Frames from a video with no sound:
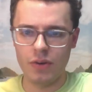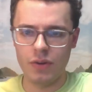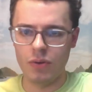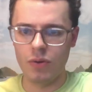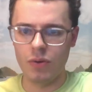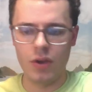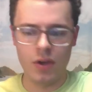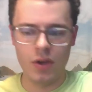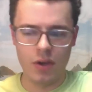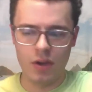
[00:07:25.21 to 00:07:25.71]

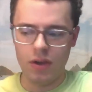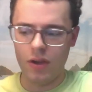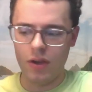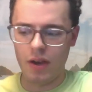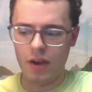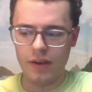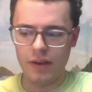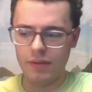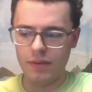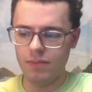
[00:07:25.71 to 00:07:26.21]
to
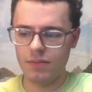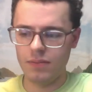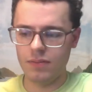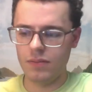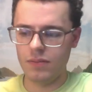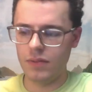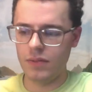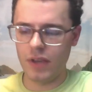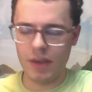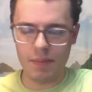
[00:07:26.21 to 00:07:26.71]

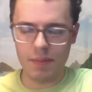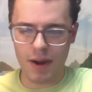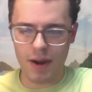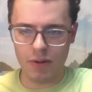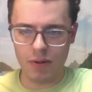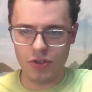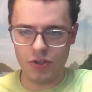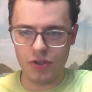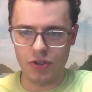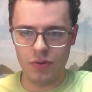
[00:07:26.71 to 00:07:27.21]
give
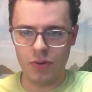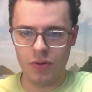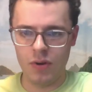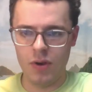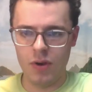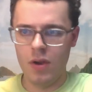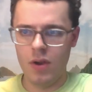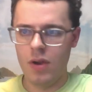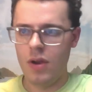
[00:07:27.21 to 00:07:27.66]
power to.